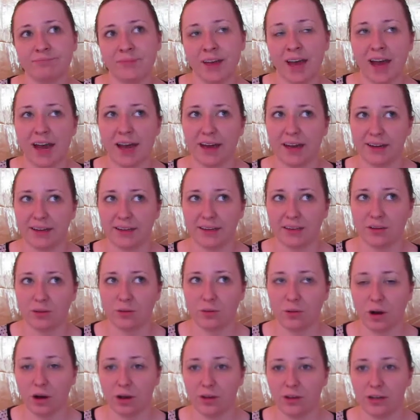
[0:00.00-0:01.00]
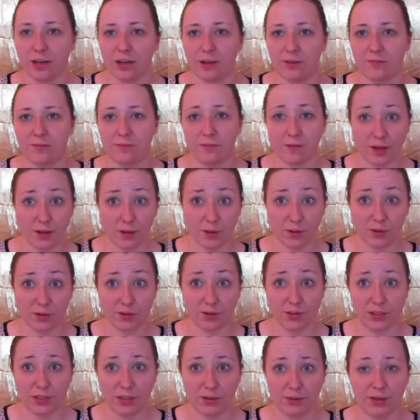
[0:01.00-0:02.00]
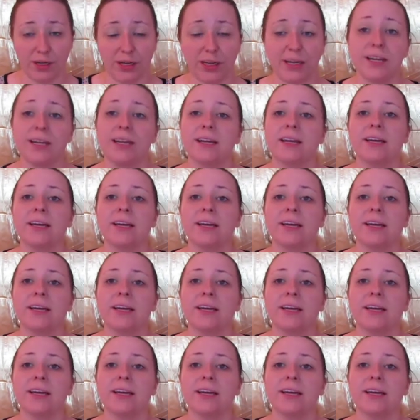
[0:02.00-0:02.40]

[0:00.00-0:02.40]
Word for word: high quality feel to it.